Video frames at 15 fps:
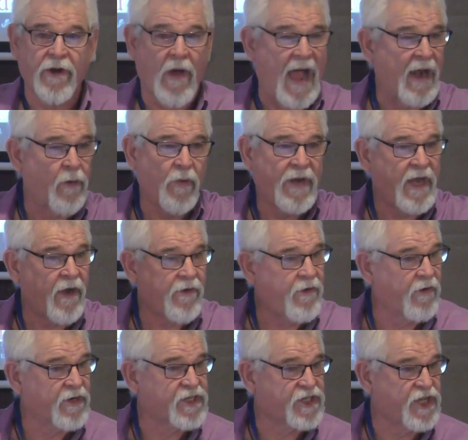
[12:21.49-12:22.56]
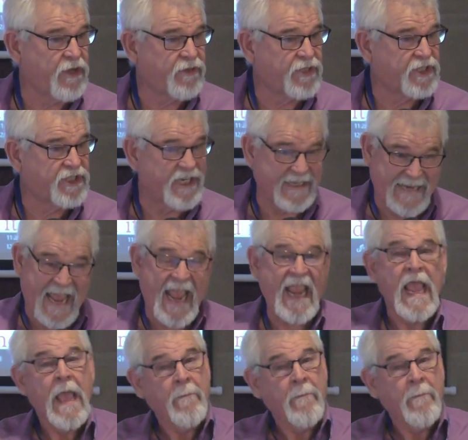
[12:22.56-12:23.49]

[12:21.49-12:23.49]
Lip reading: I don't want to hear your excuses today,